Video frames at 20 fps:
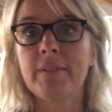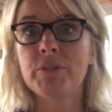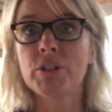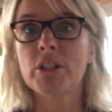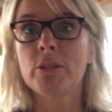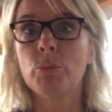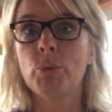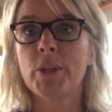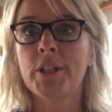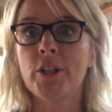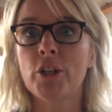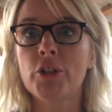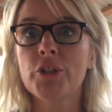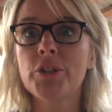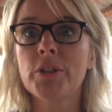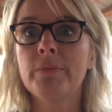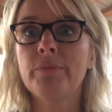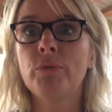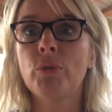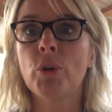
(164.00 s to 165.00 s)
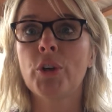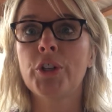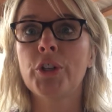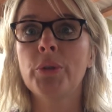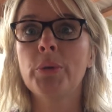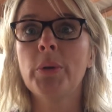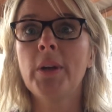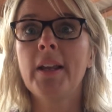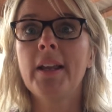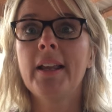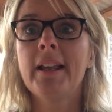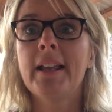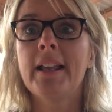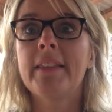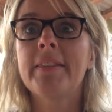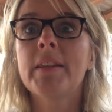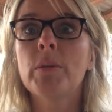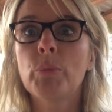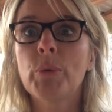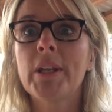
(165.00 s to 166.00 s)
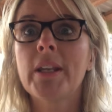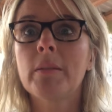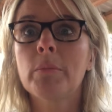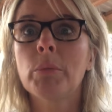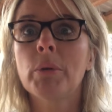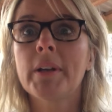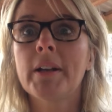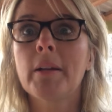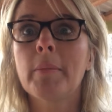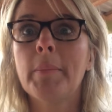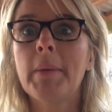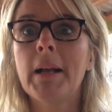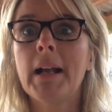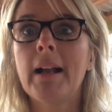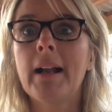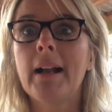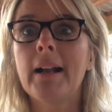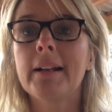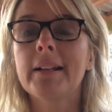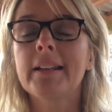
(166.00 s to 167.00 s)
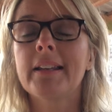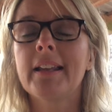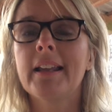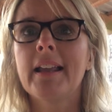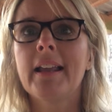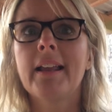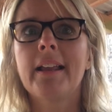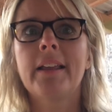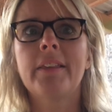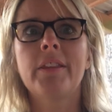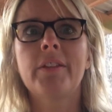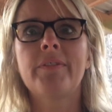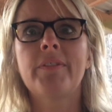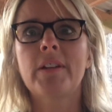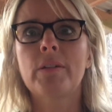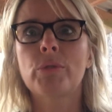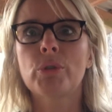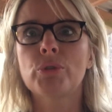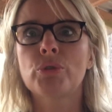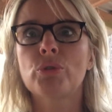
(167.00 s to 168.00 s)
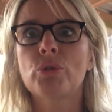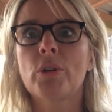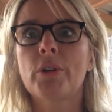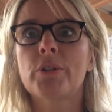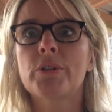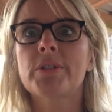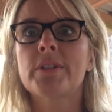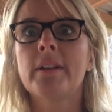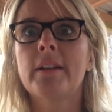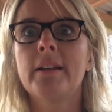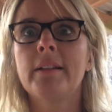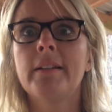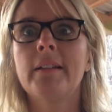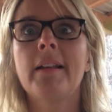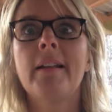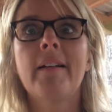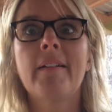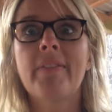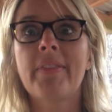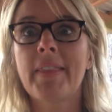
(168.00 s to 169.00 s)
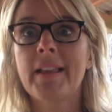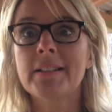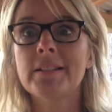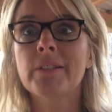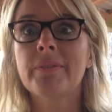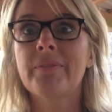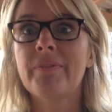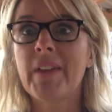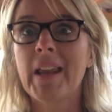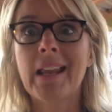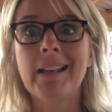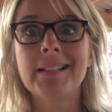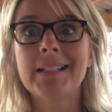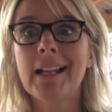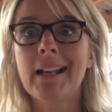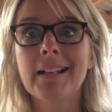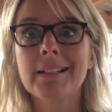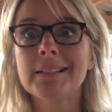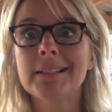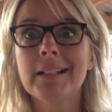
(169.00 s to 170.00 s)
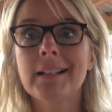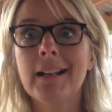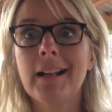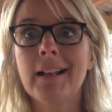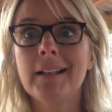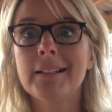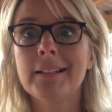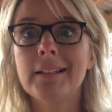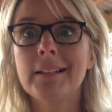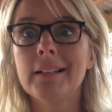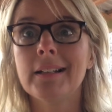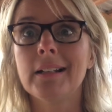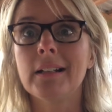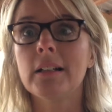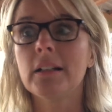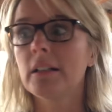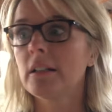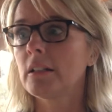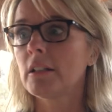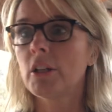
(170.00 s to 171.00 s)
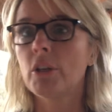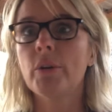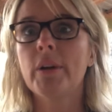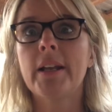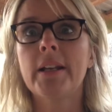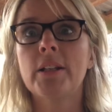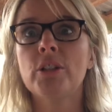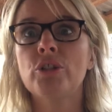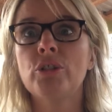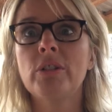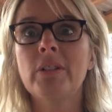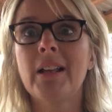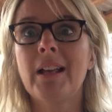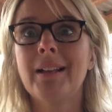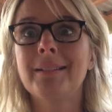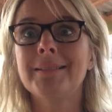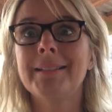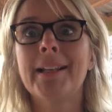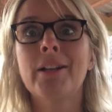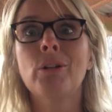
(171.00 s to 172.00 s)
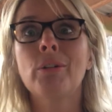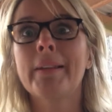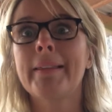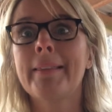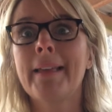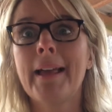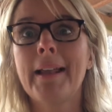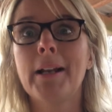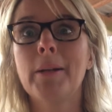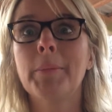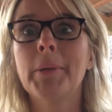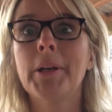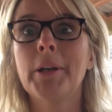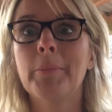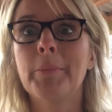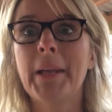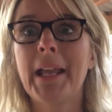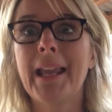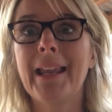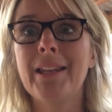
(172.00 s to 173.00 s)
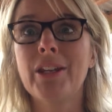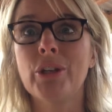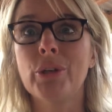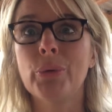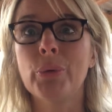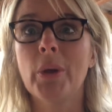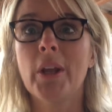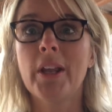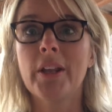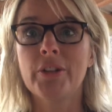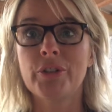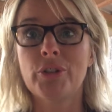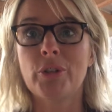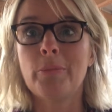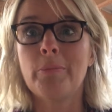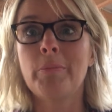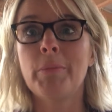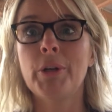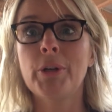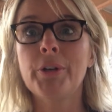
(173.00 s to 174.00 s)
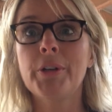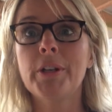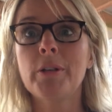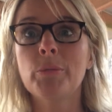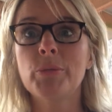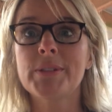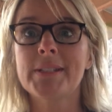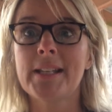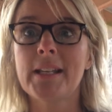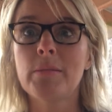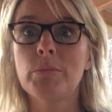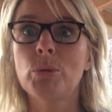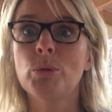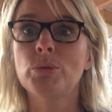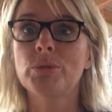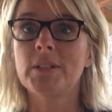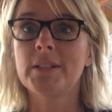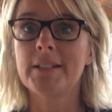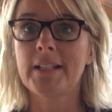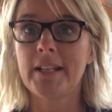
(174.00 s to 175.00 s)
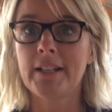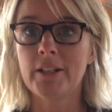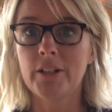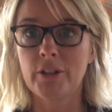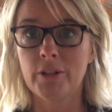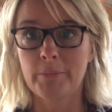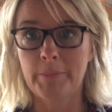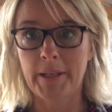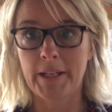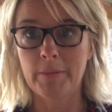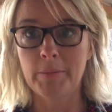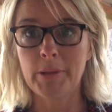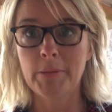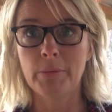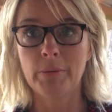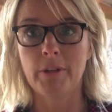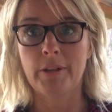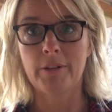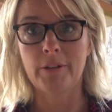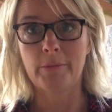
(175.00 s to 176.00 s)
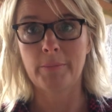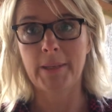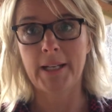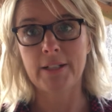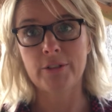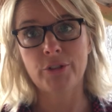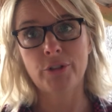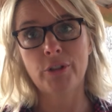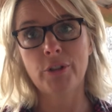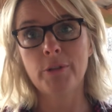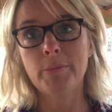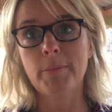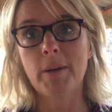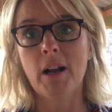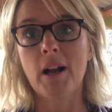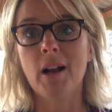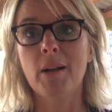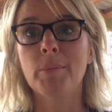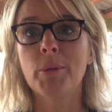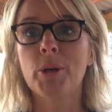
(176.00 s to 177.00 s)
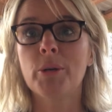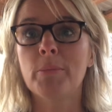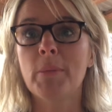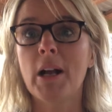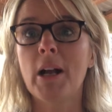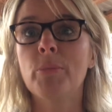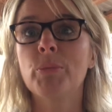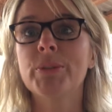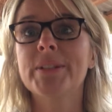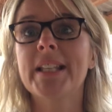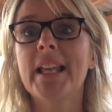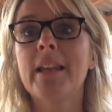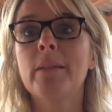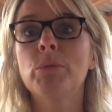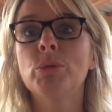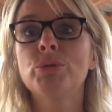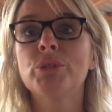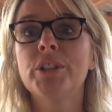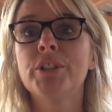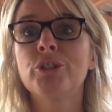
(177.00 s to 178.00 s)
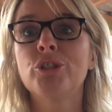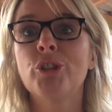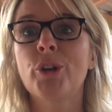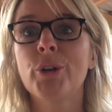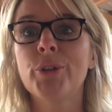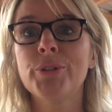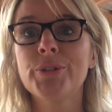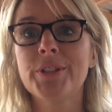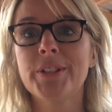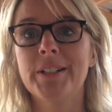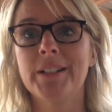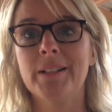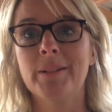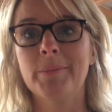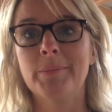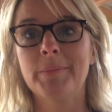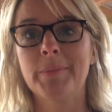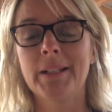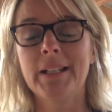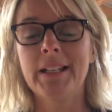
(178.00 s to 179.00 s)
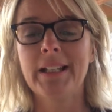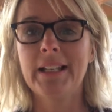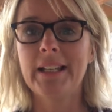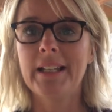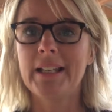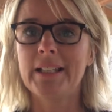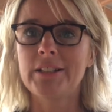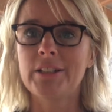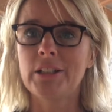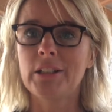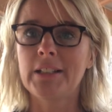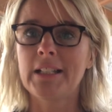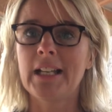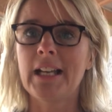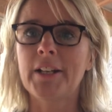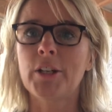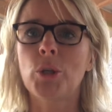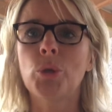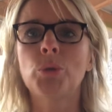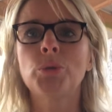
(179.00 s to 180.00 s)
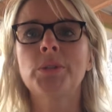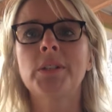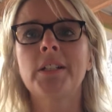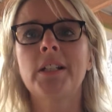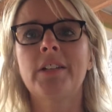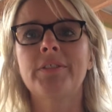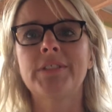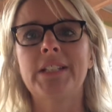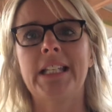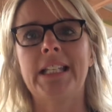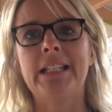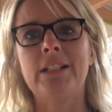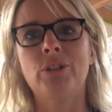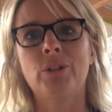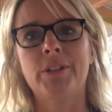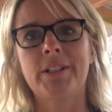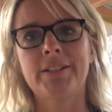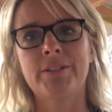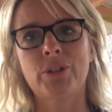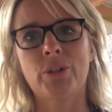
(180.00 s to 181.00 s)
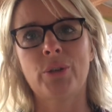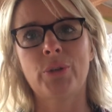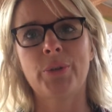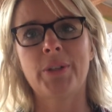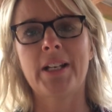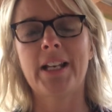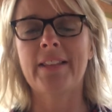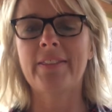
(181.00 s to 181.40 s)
someone nurse him for you, and then we can bring him back?" And the Pharaoh's daughter said, "That's a fantastic idea. Go ahead and do that. Not only that, I'm going to pay you." So Miriam was able to take her baby brother back to her mom. Her mom was able to nurse him until he got old enough to eat on his own. And at